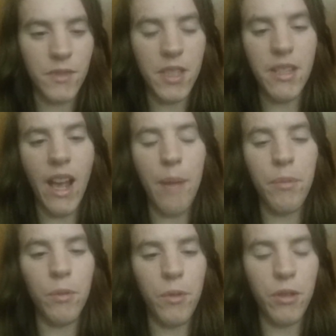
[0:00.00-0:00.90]
Stop
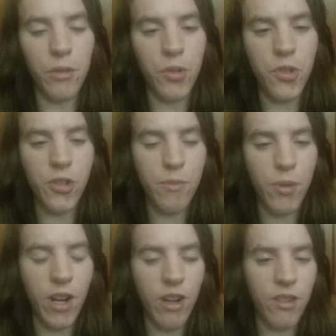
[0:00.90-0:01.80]
with your Christian
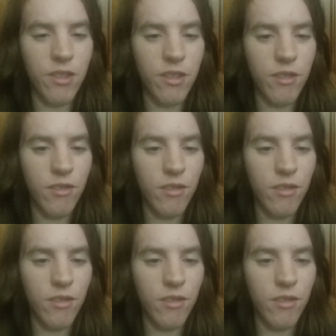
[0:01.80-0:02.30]
prayers.